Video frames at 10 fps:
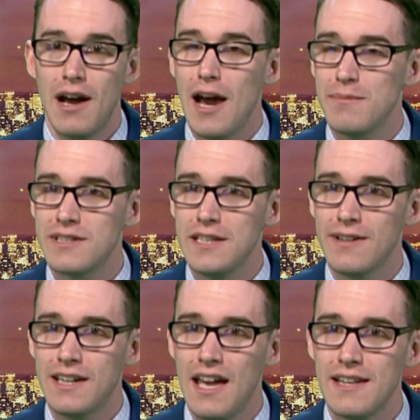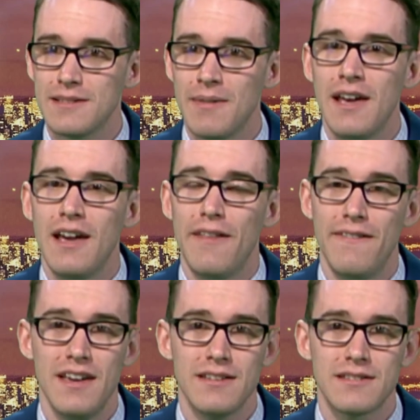I'm Stephen Kent,
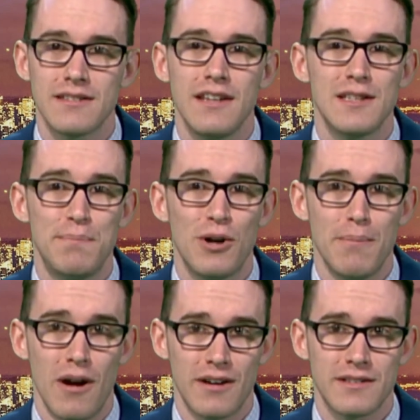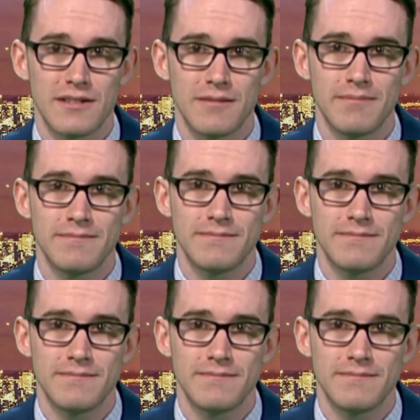and this is Bookmarks.